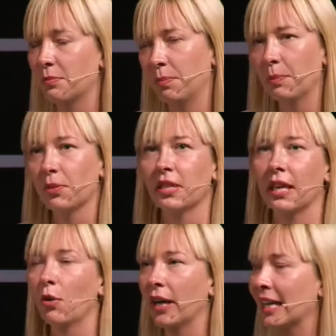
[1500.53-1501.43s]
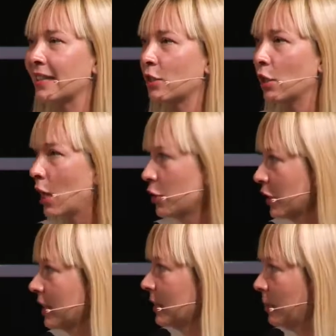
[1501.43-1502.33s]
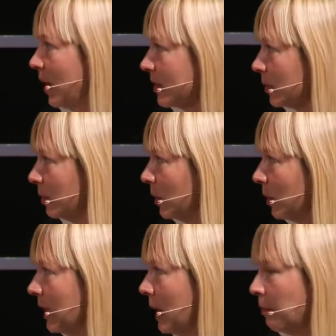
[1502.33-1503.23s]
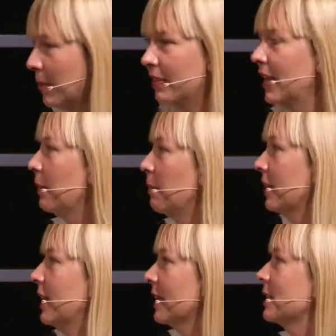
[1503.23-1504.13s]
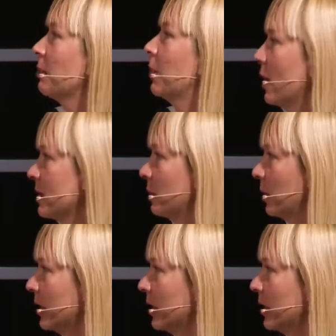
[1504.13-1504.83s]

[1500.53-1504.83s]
People say, okay, it's logically possible, but then it's implausible.